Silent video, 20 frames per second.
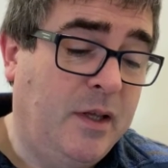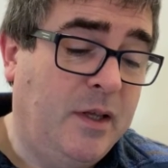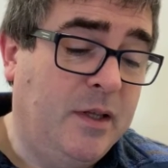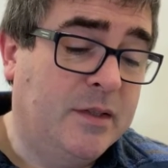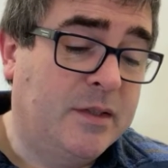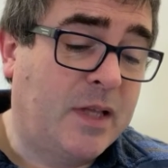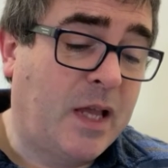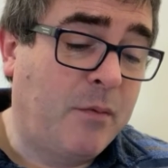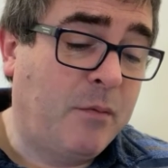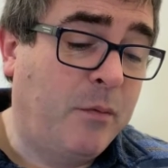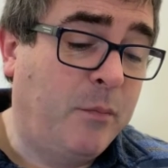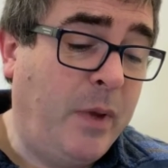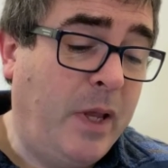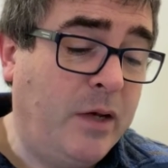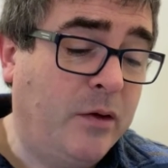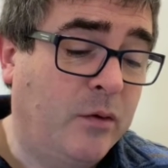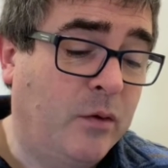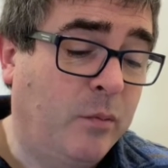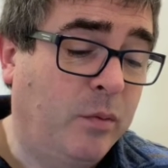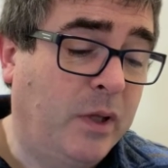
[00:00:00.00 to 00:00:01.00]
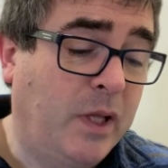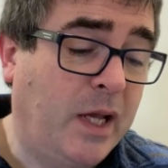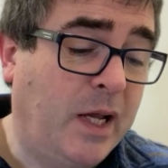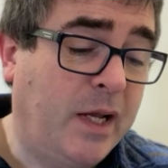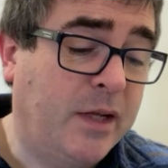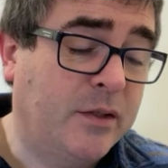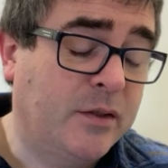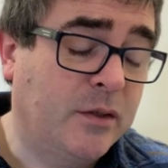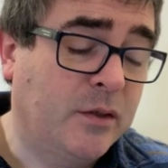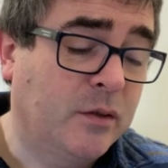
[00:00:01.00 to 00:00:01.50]
Simon Peter
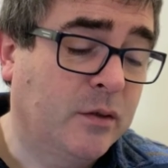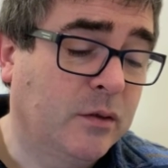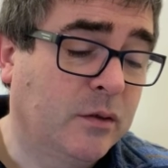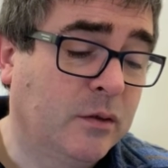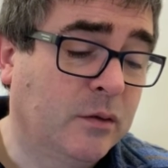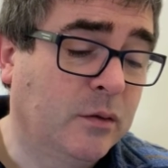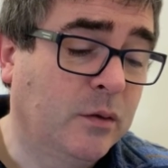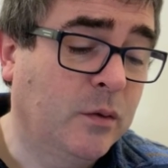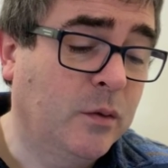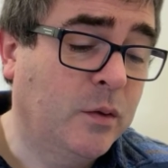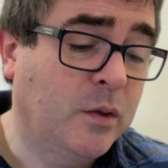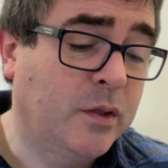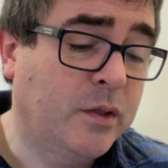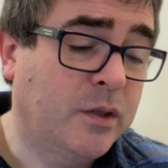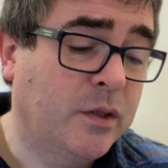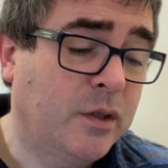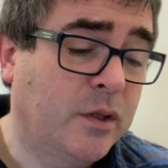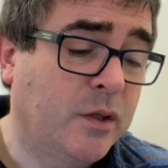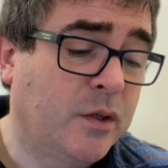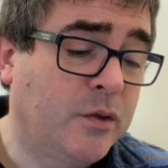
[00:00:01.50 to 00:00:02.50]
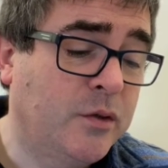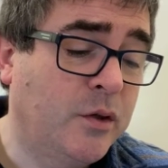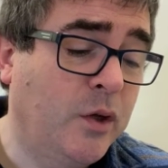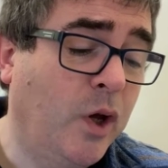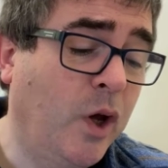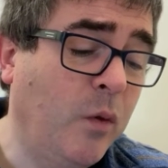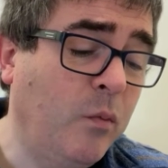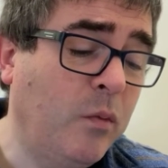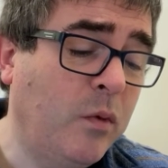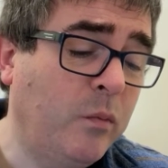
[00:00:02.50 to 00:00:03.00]
replied, "Lord, to
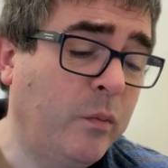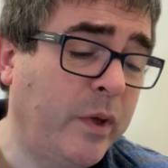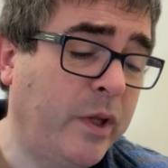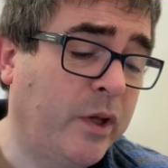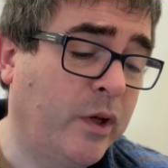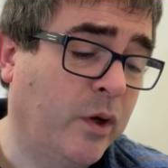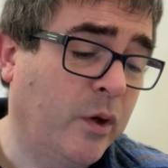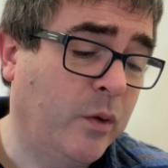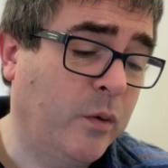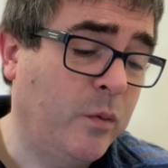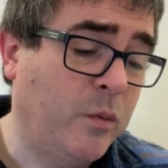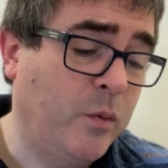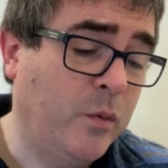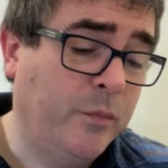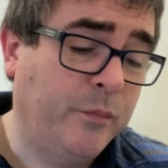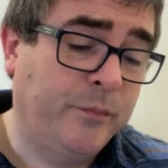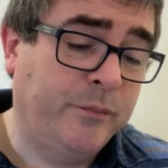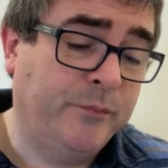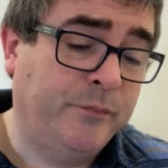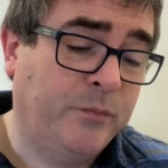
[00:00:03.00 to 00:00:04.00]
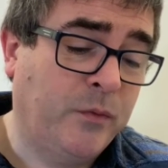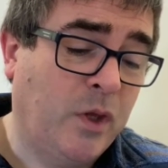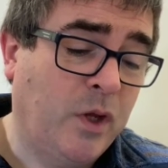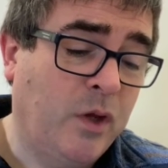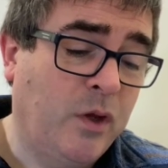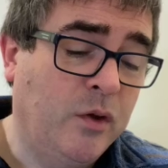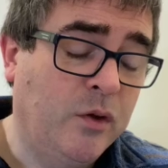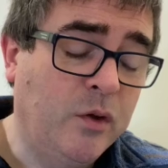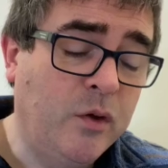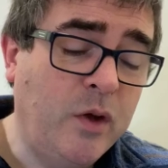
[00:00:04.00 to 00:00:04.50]
whom would we go?
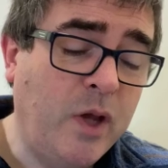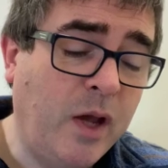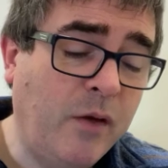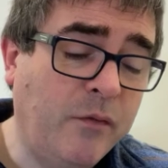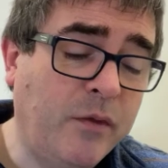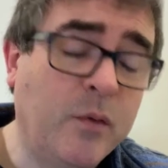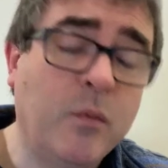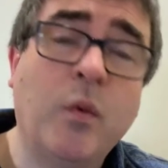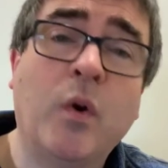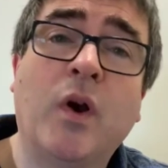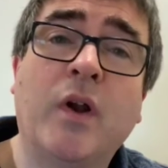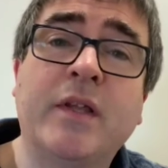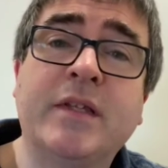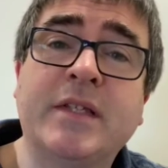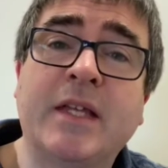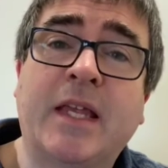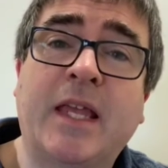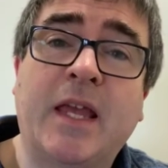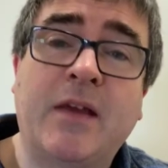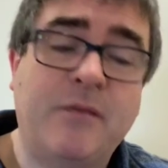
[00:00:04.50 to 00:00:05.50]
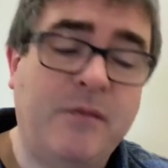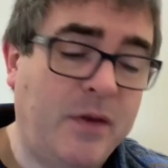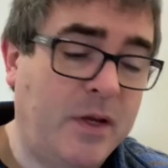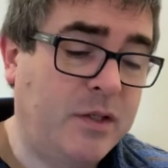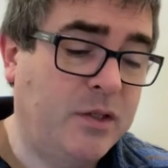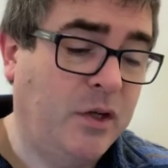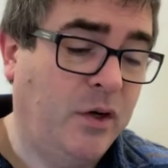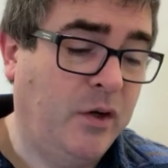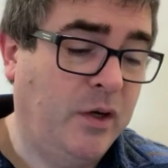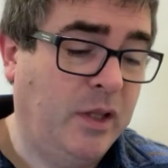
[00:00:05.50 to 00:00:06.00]
You have the words that give
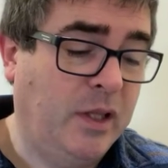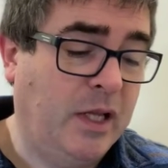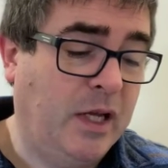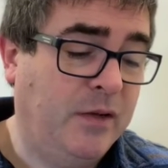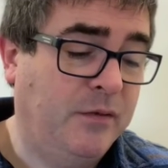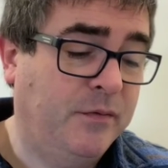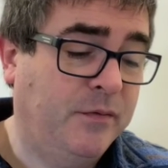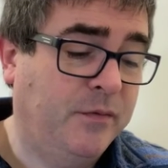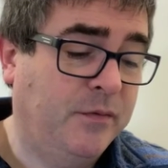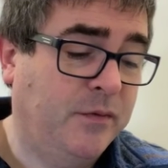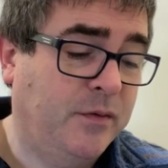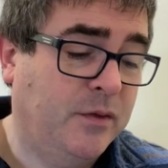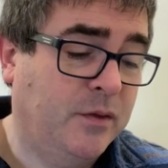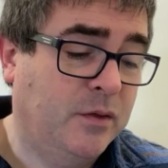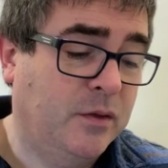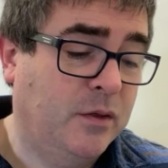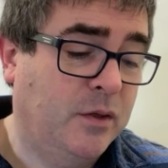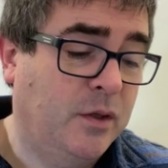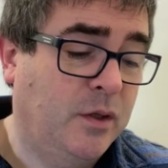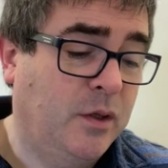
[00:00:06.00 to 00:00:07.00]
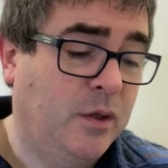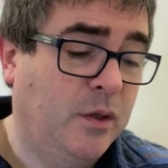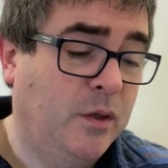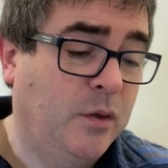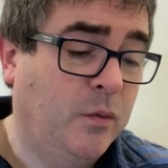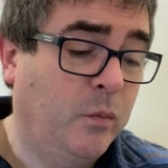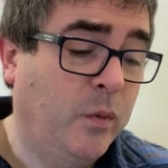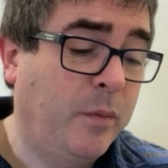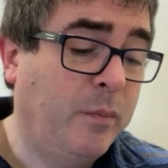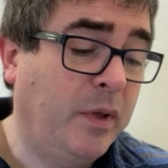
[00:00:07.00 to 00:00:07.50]
eternal life.
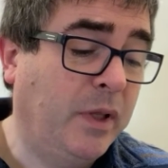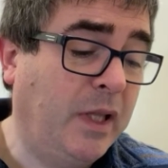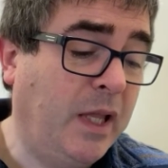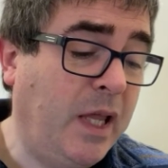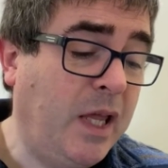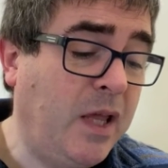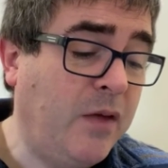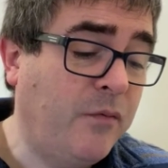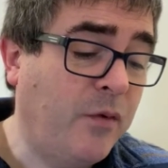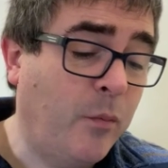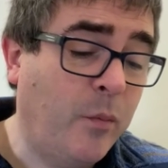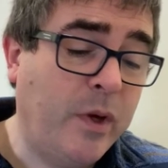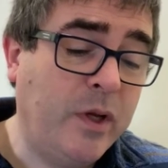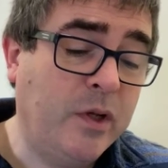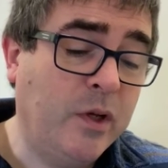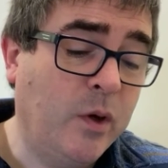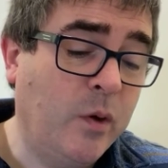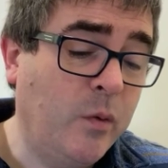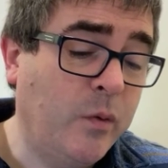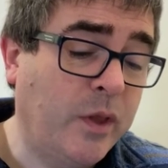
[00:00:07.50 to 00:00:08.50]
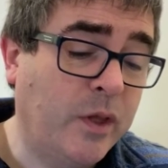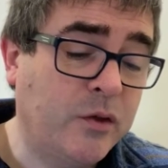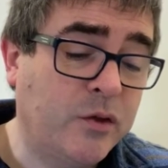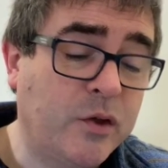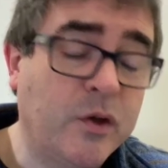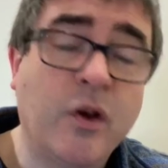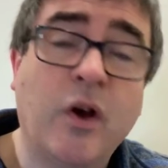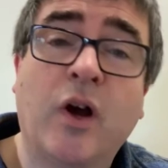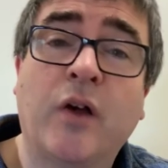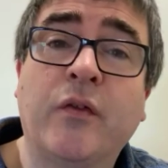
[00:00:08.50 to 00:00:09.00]
We believe and we know that
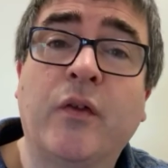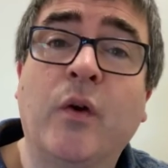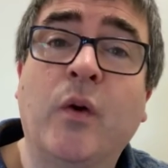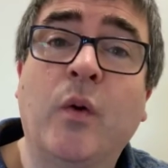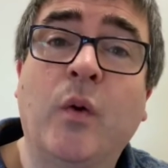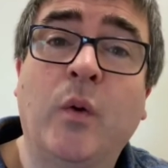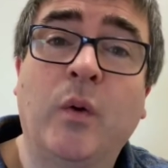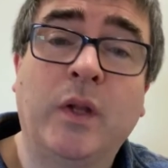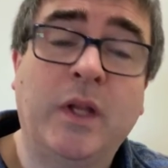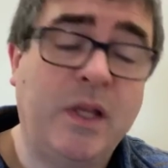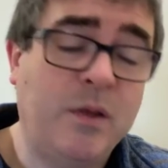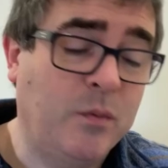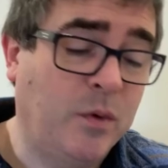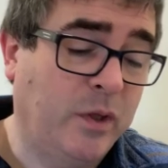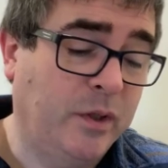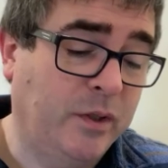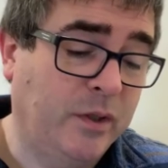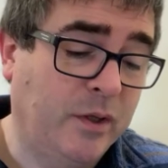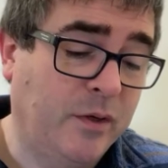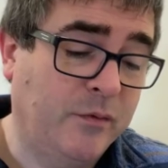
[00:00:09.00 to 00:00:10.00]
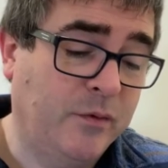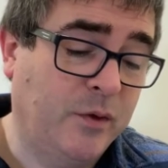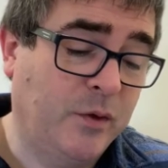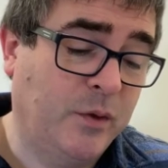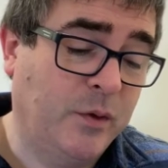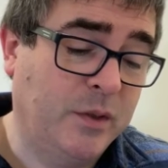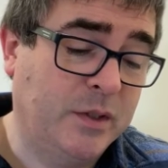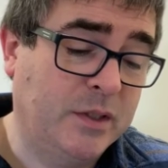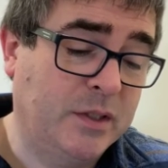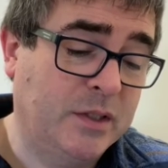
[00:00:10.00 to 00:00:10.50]
you are the Holy One of
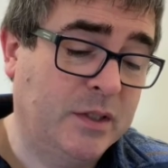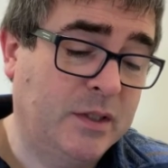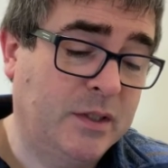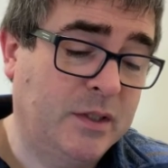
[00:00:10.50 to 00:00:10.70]
God."